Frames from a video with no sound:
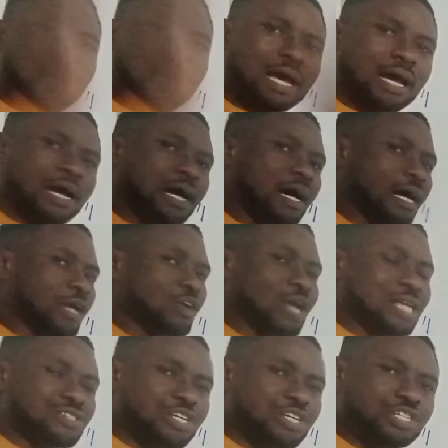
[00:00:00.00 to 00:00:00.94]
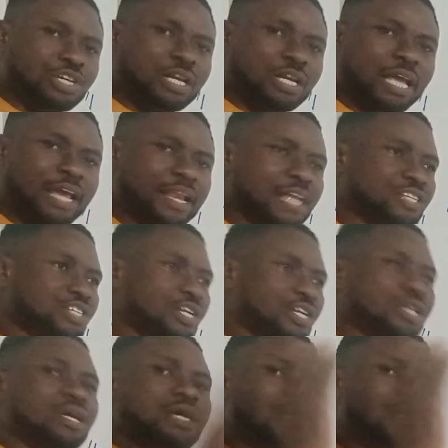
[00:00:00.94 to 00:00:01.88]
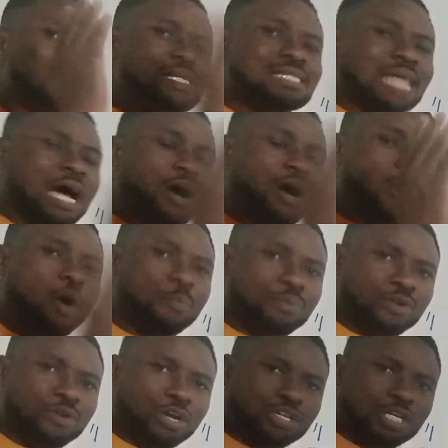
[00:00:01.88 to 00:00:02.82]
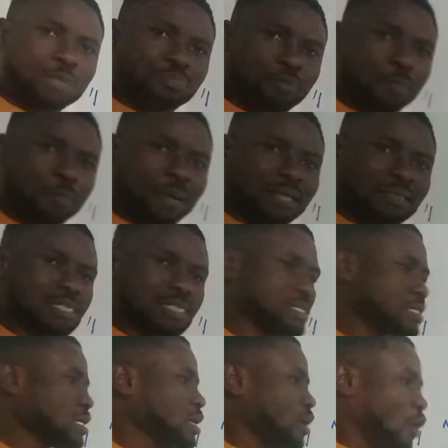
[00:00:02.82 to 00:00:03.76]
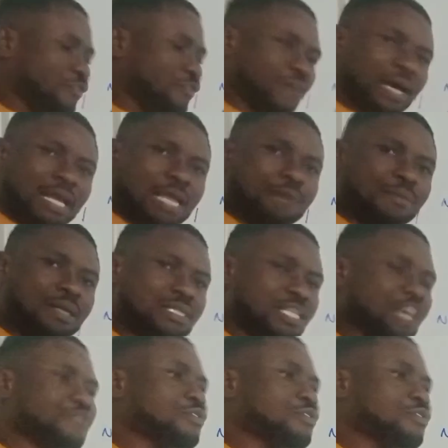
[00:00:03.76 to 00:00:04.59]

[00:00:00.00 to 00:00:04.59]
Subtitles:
ionization energy, these are all periodic properties of elements.